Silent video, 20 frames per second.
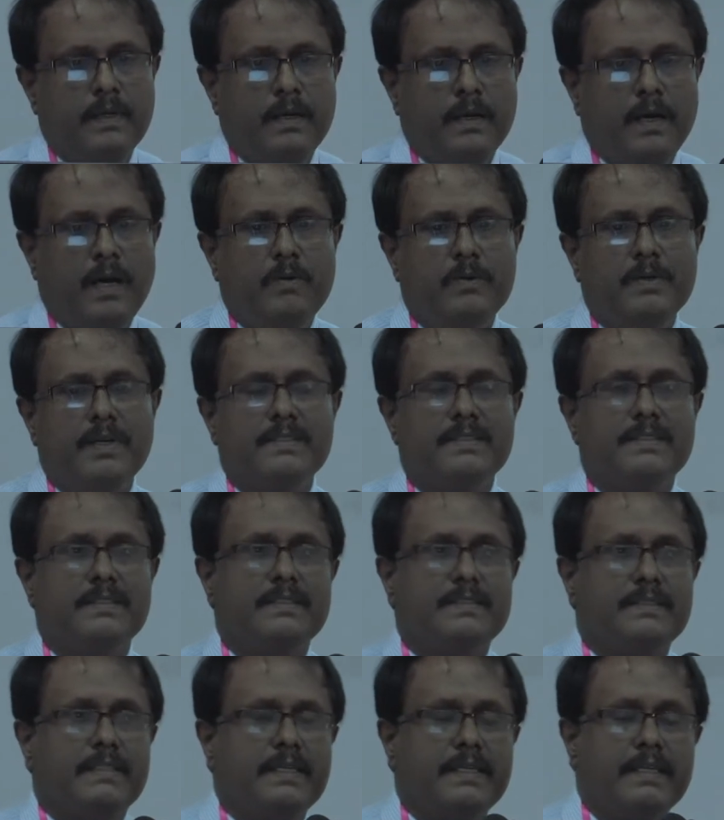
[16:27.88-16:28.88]
How does the
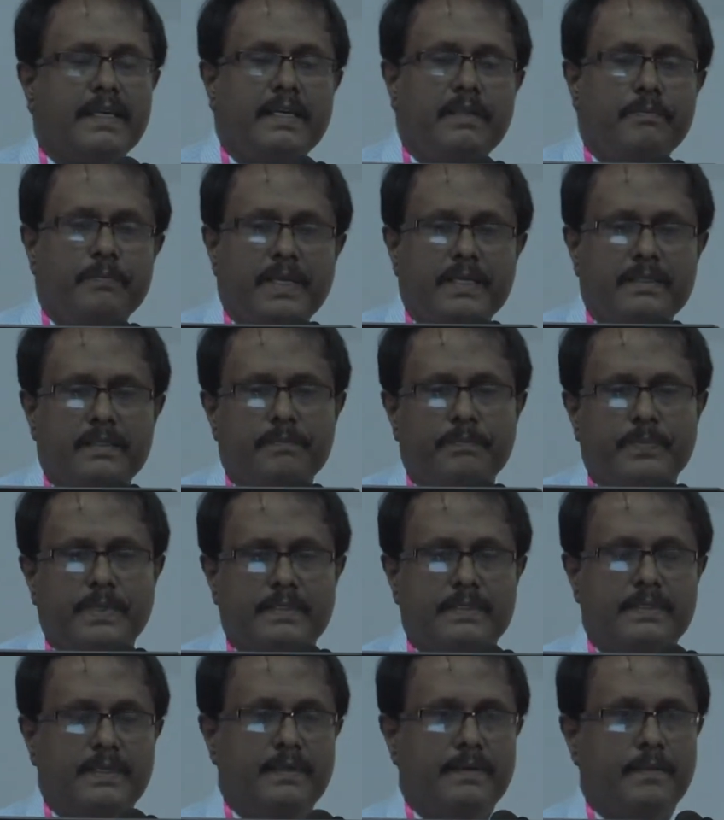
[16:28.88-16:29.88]
CKD patient
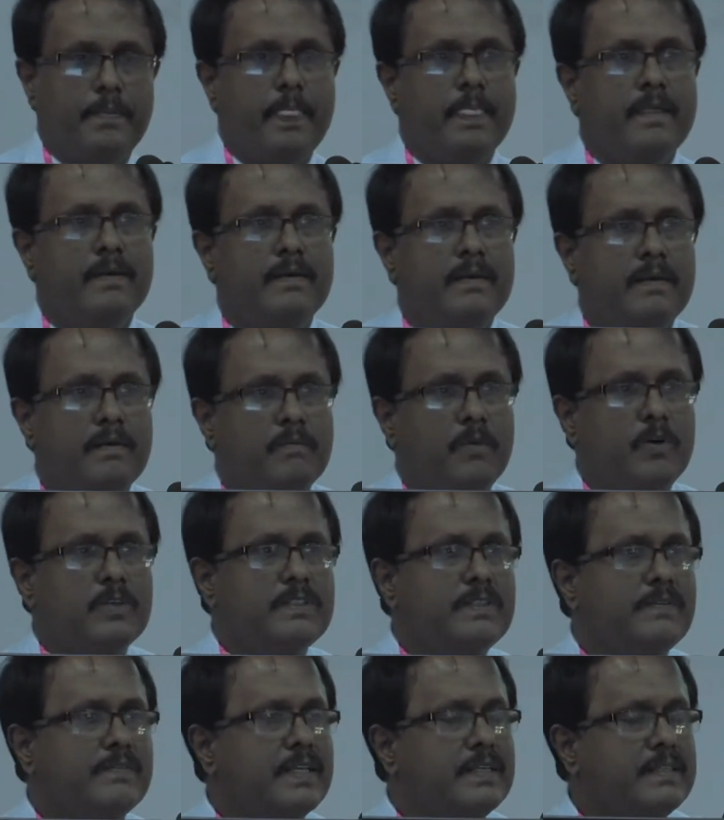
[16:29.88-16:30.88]
present?
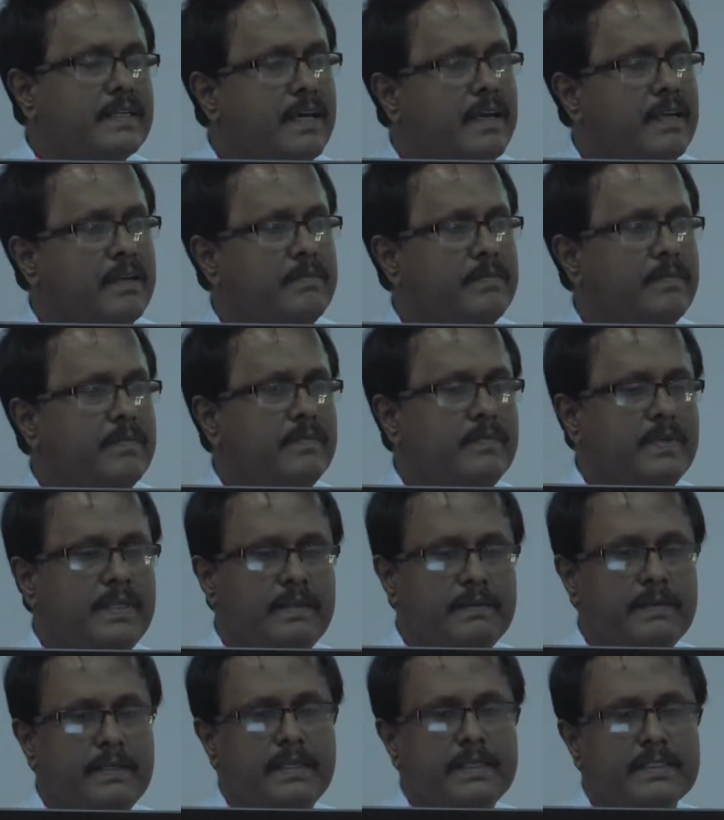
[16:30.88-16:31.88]
Most of the time,
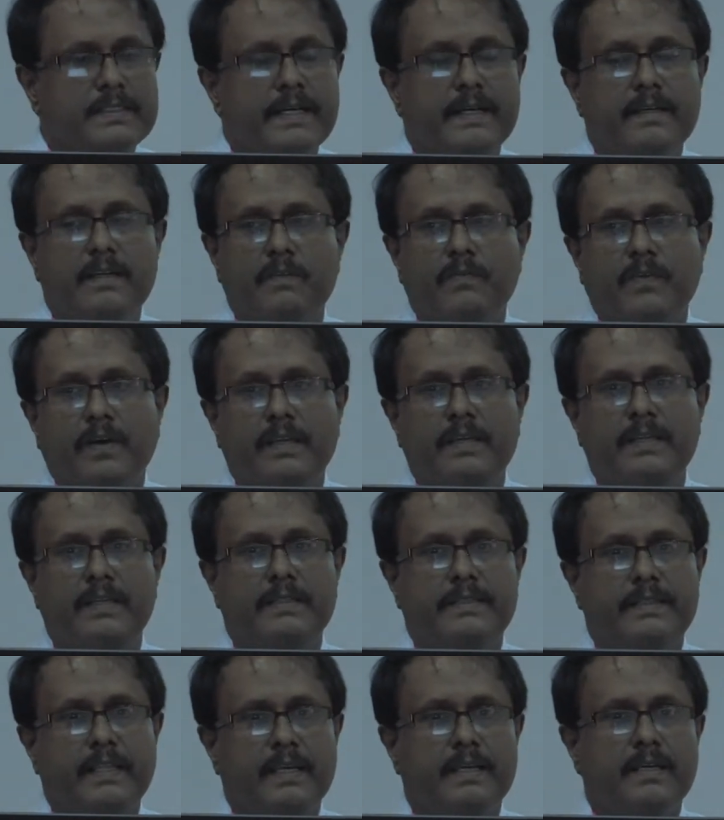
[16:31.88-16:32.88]
we incidental finding,
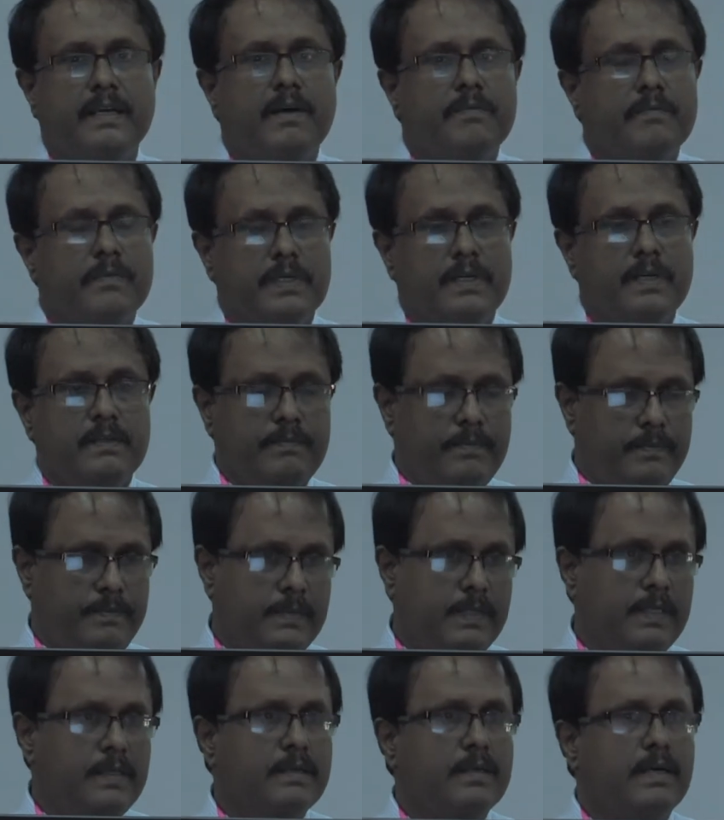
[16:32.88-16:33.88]
they
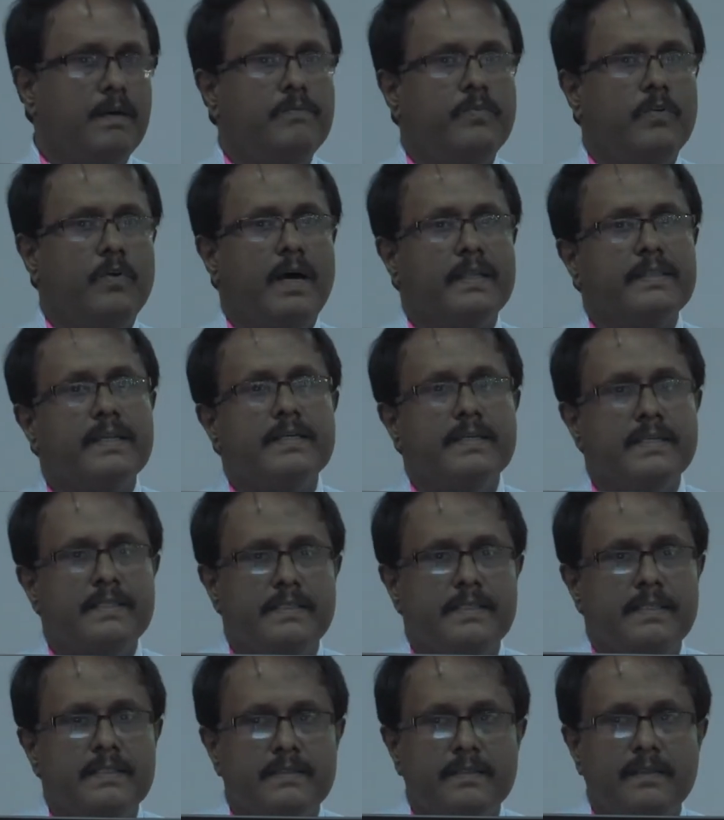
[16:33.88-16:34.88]
come for other
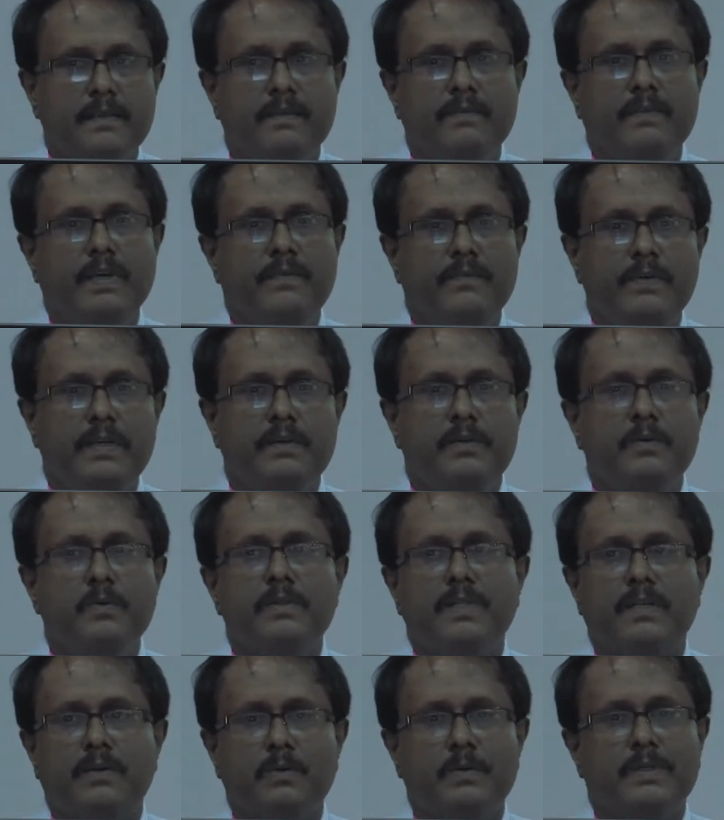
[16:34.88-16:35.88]
disease. When we do
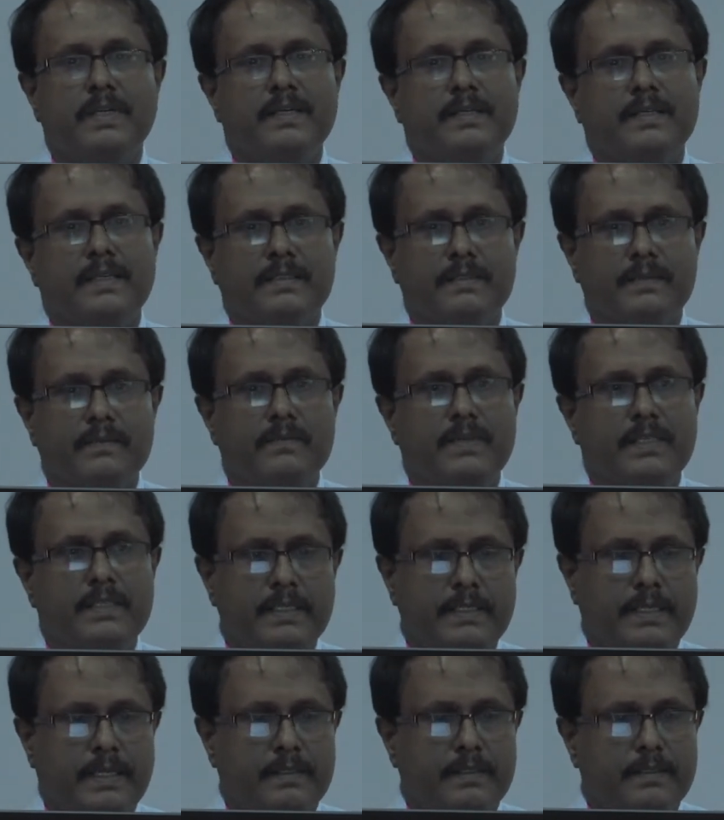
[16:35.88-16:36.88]
the routine test, we
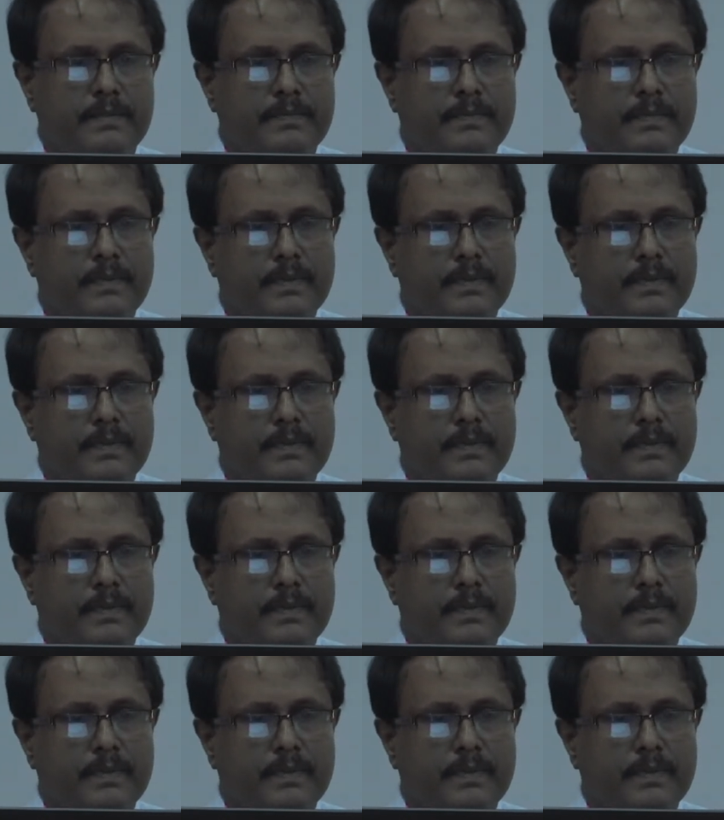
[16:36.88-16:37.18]
detect.